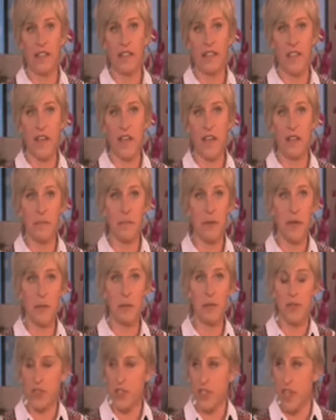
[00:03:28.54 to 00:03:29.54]
is that
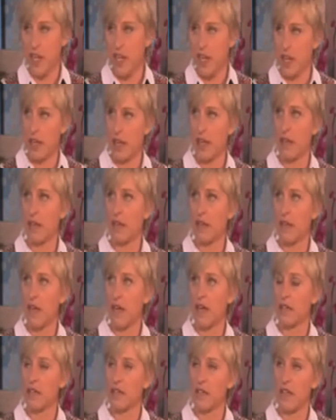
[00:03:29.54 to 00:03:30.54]
people are saying
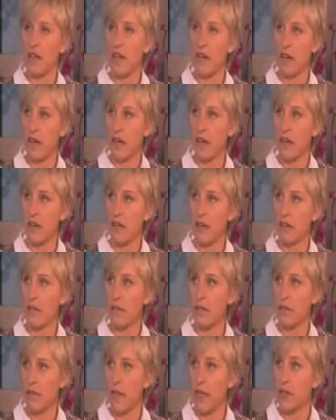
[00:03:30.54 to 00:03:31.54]
that
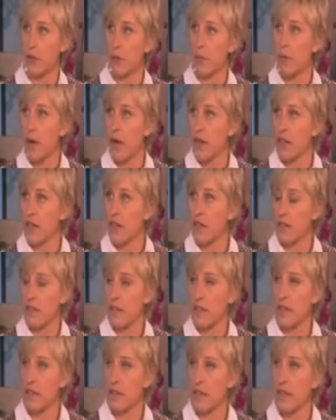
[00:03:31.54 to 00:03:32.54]
that you're
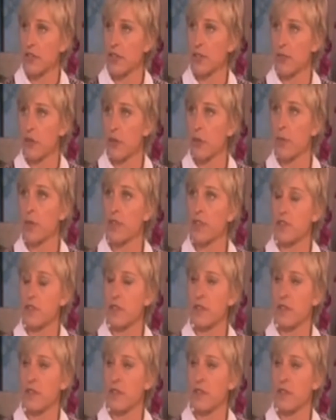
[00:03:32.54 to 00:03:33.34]
pregnant. There's rumors.